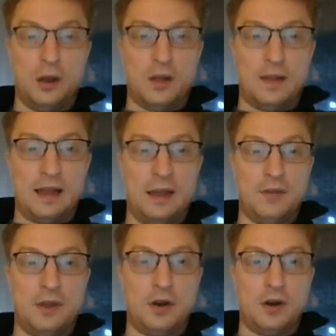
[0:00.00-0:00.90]
alive
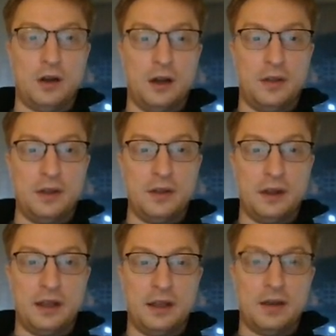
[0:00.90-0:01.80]
here. On the other
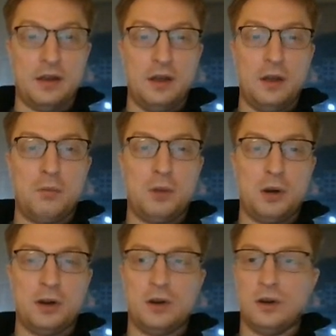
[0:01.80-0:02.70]
hand,
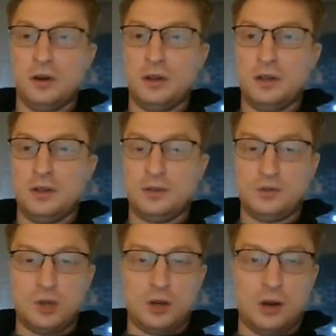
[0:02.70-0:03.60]
Parker,
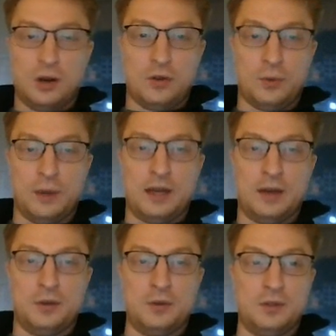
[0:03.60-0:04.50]
strong all
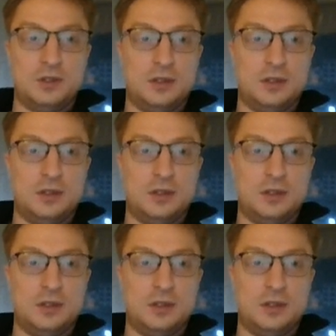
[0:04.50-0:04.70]
around,